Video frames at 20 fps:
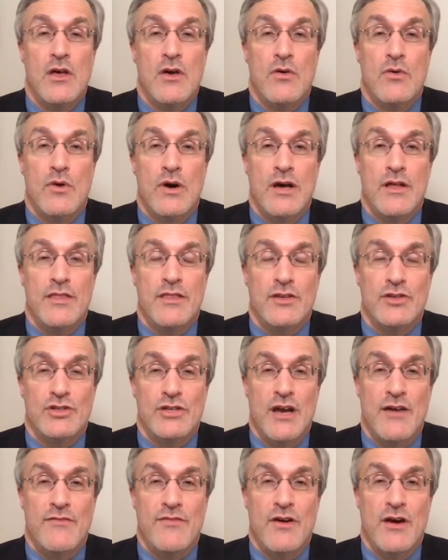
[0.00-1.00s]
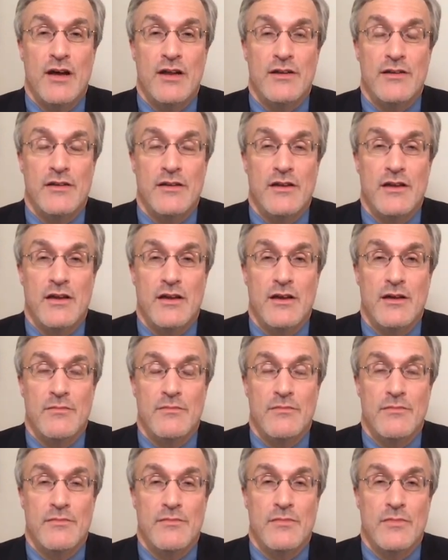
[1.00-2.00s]
Well, the Chevron
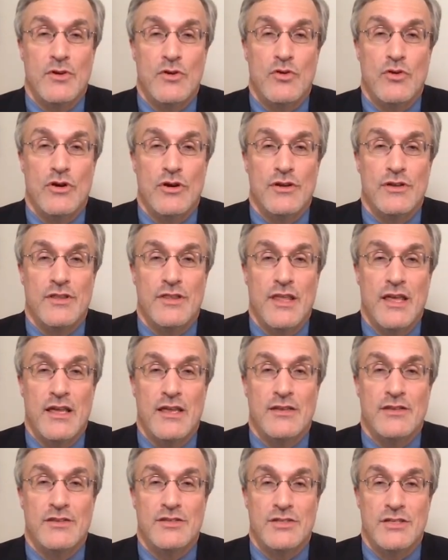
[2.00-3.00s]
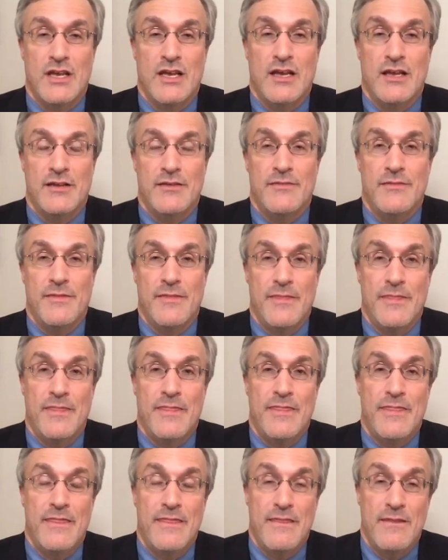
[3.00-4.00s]
court then said
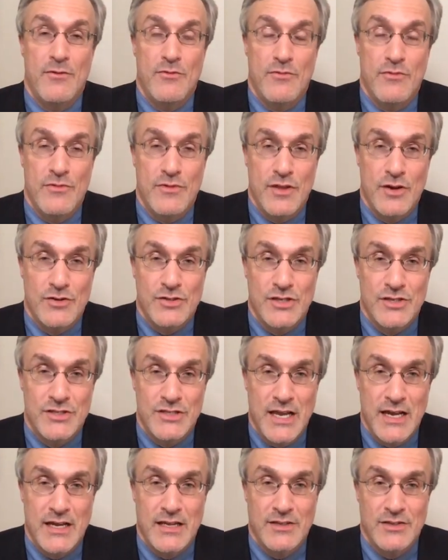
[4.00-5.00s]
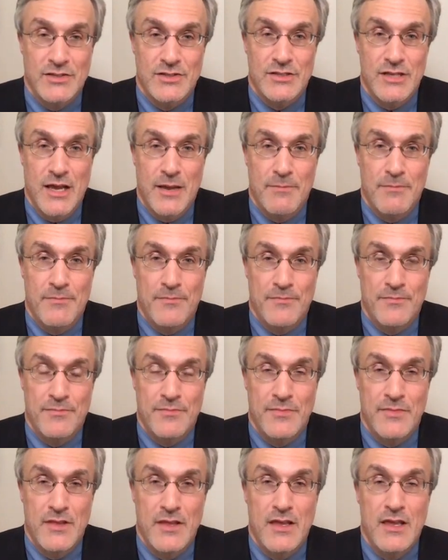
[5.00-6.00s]
there's a second step.
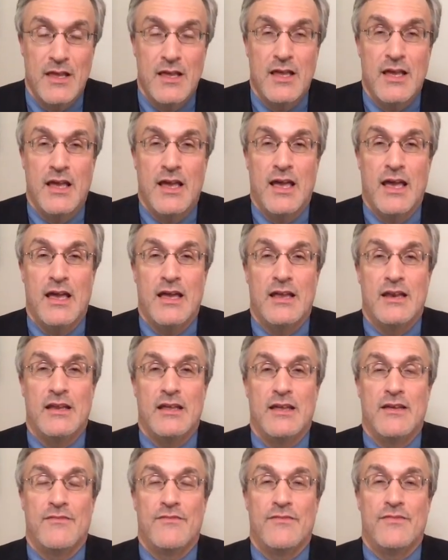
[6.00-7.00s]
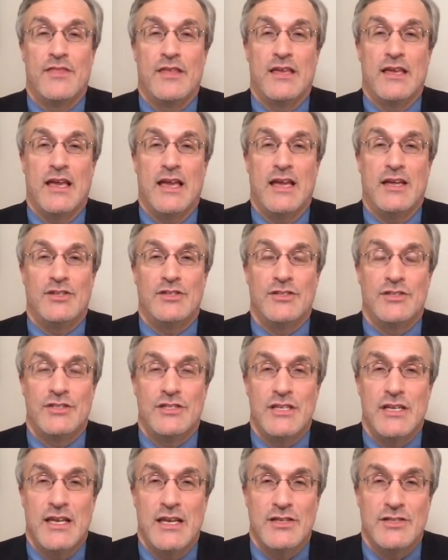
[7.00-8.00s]
And if the
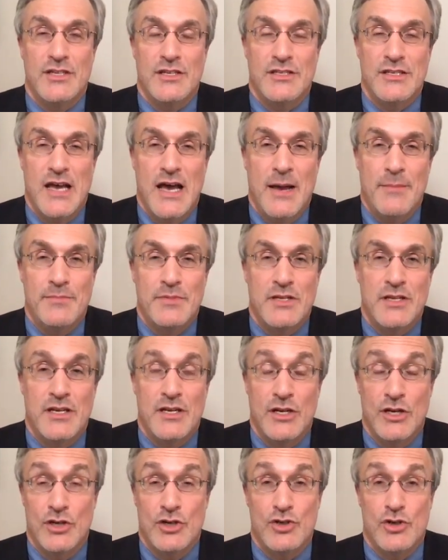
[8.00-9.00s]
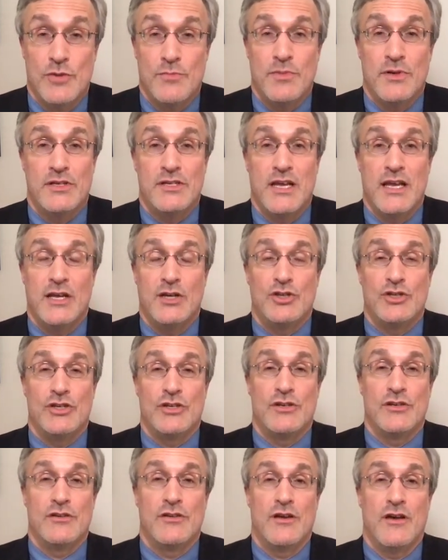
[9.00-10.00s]
agency has adopted an
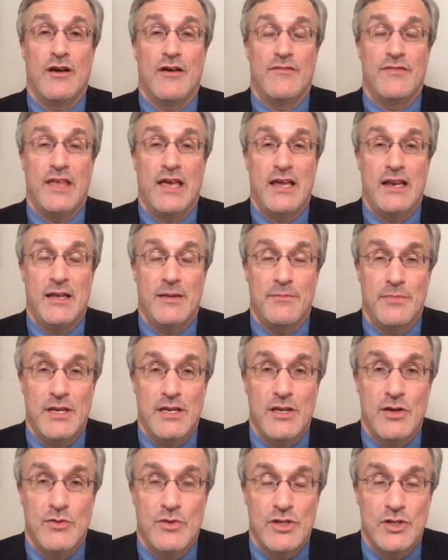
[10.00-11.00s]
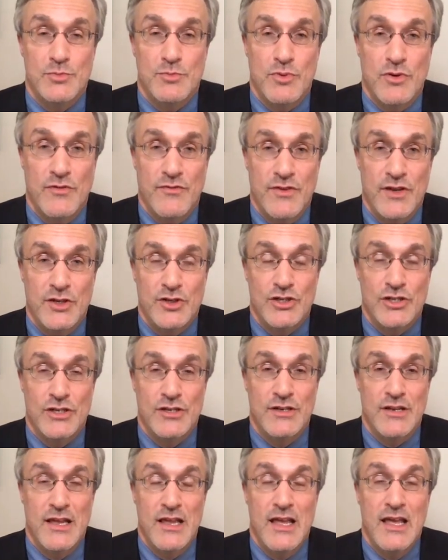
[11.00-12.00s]
interpretation of that ambiguous
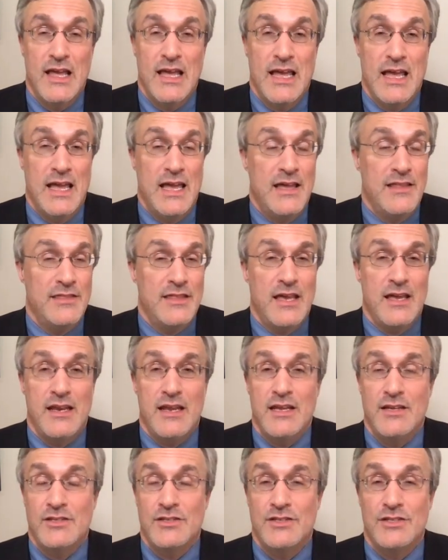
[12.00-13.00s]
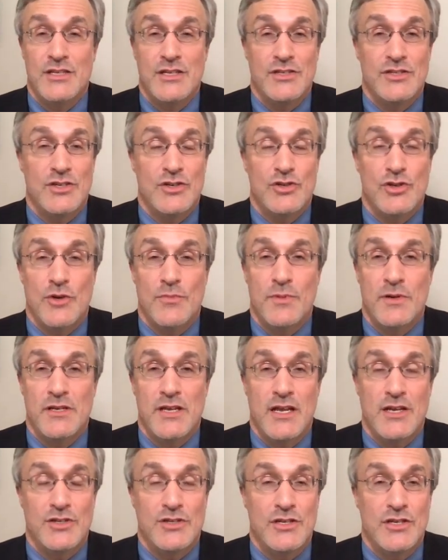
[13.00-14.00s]
provision, and that agency's
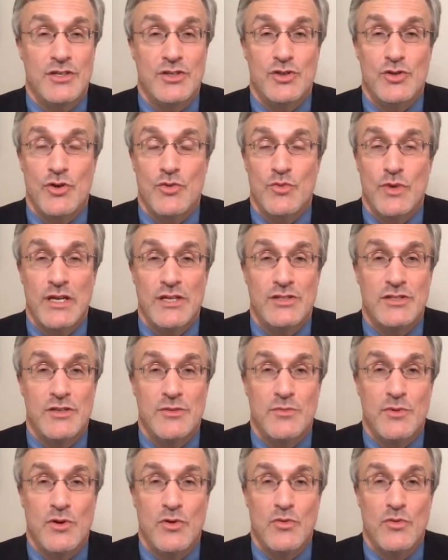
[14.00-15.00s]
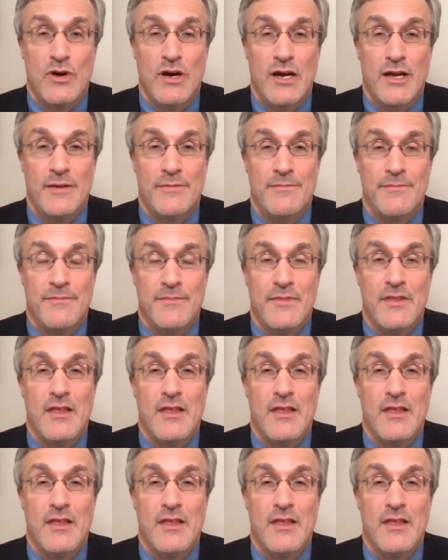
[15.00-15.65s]
interpretation is a reasonable one,